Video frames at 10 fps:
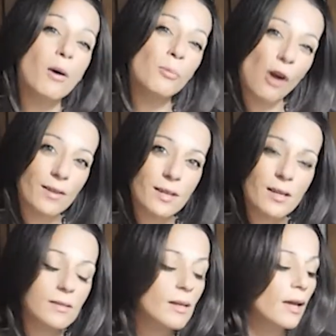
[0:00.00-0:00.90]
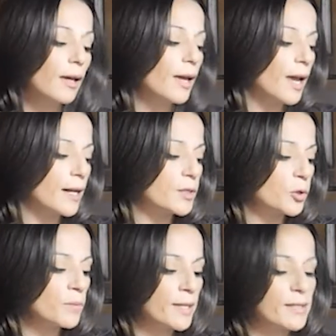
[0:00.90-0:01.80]
process, and it's
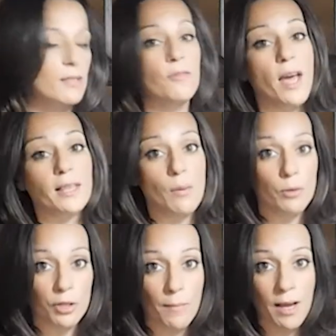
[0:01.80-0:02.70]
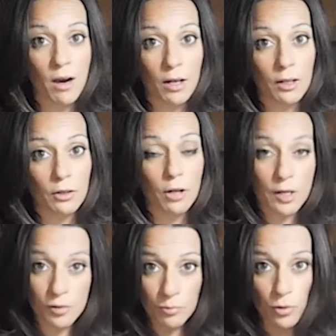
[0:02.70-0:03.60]
only because of the fact that we're going to make our
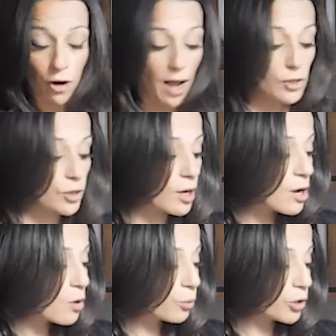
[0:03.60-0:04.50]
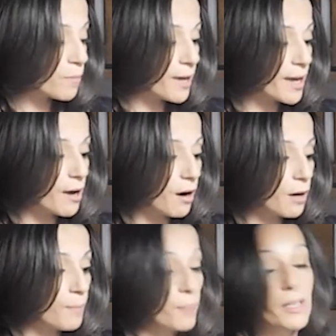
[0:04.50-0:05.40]
crust from scratch, we're going to make
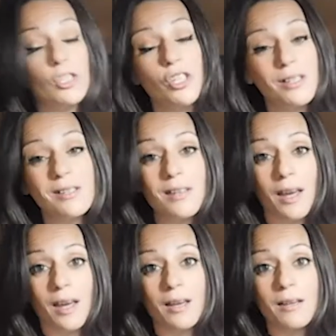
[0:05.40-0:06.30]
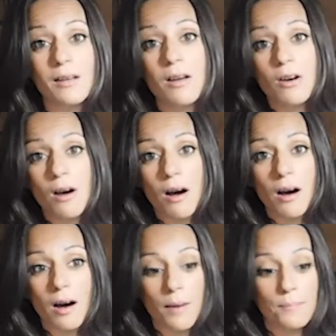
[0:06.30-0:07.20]
our pumpkin cheesecake
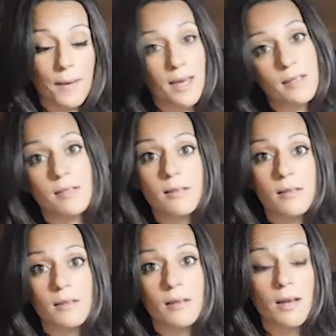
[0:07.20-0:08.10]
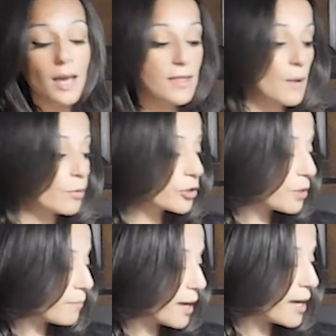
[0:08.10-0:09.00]
base, and then we're going
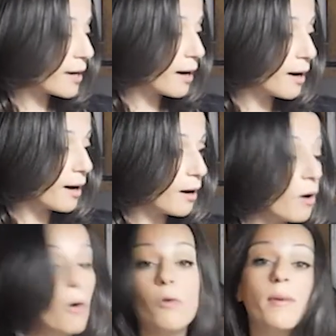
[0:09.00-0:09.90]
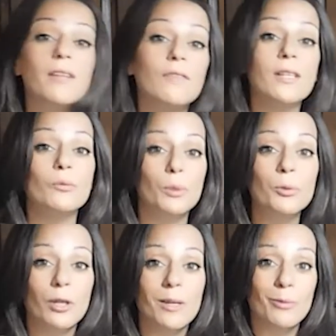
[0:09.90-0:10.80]
to make homemade vegan whipped
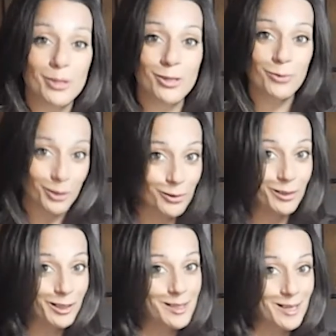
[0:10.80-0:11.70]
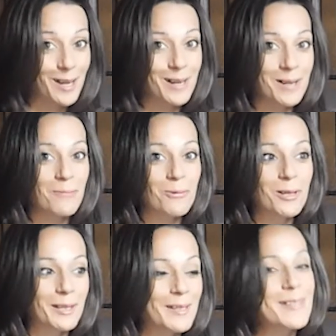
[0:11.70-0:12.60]
cream, which is really, really exciting. I'm
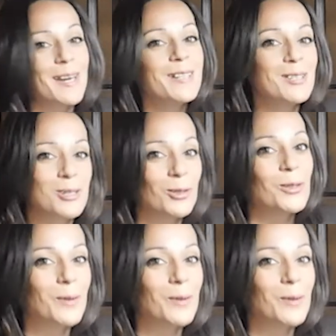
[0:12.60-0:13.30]
really excited to show you